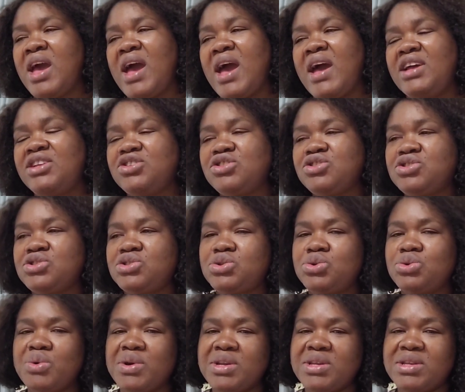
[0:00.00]
And just
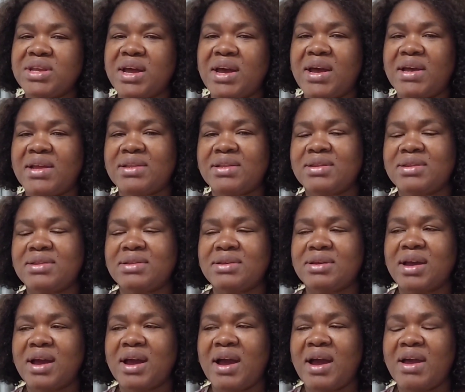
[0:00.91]
doing that,
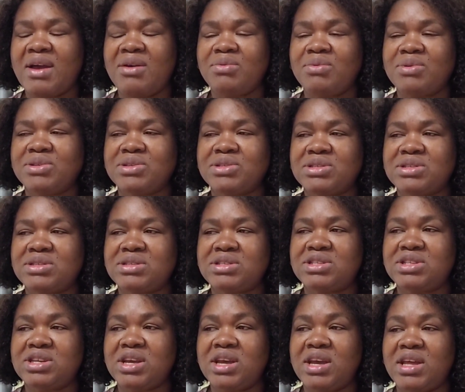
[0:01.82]
I was
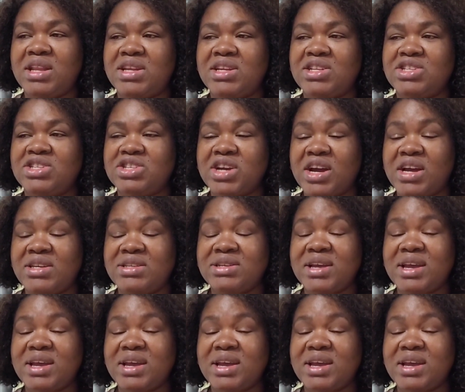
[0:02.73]
energized.